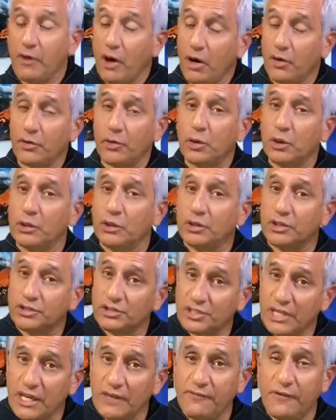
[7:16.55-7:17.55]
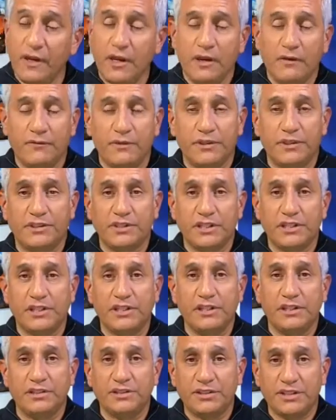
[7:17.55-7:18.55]
although it looks safe for the
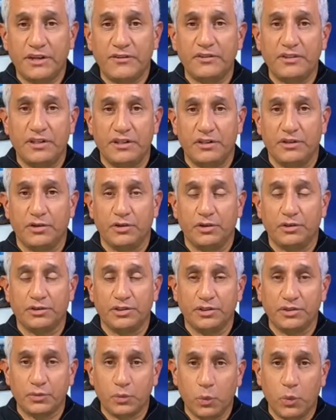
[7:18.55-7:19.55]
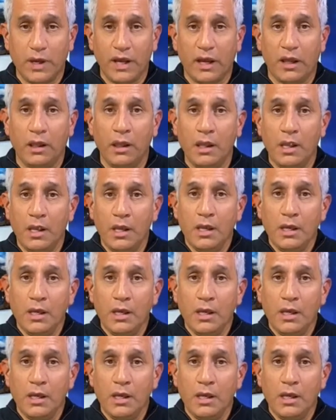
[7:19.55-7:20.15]
16 and 17-year-olds as well.